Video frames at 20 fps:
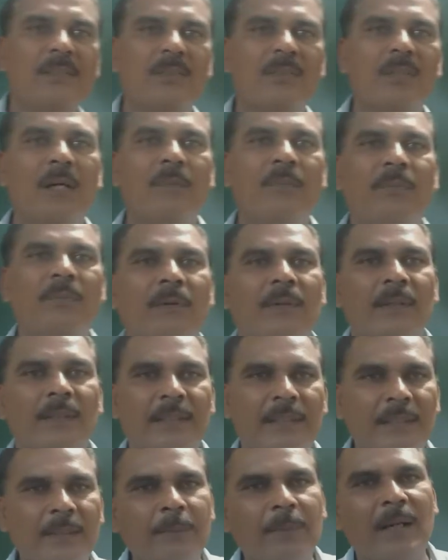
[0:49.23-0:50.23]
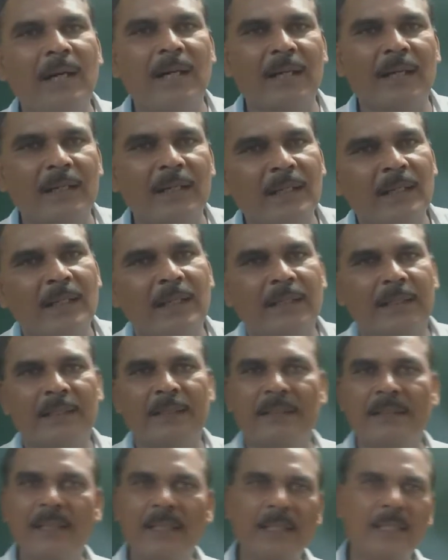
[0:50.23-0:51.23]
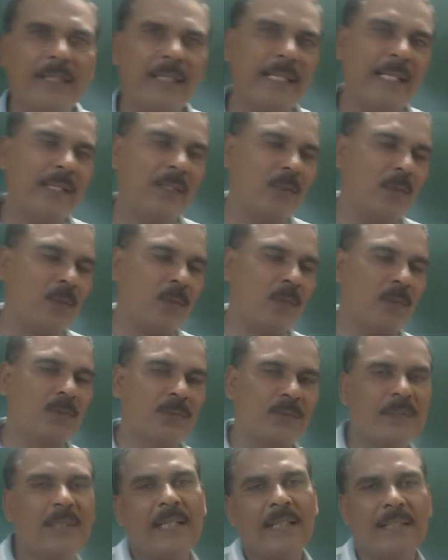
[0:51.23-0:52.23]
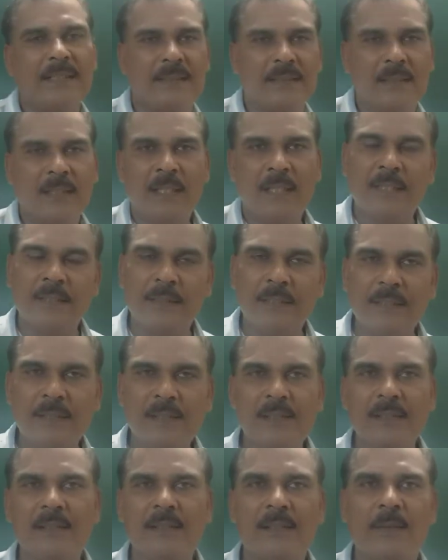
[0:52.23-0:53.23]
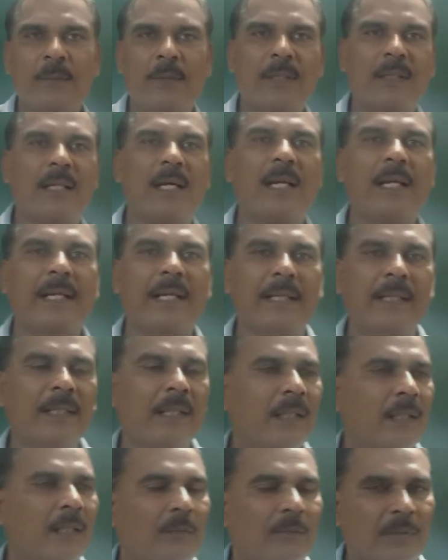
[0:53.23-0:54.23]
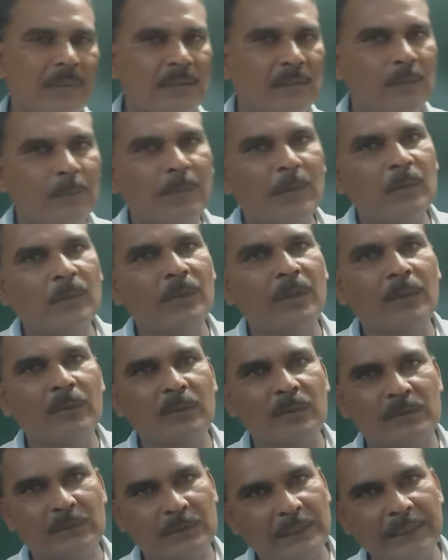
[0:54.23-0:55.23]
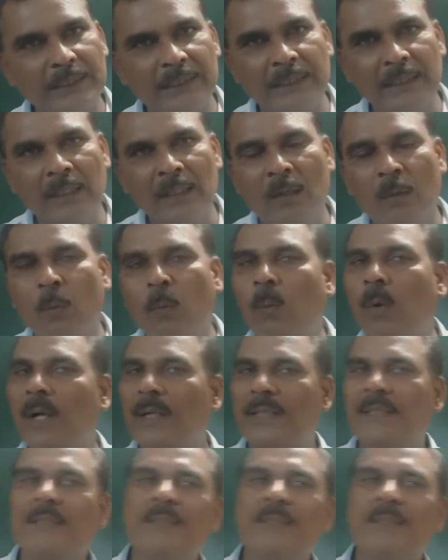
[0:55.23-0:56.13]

of Ebar in the electrostatics. This is your target. First of all, we have to study what is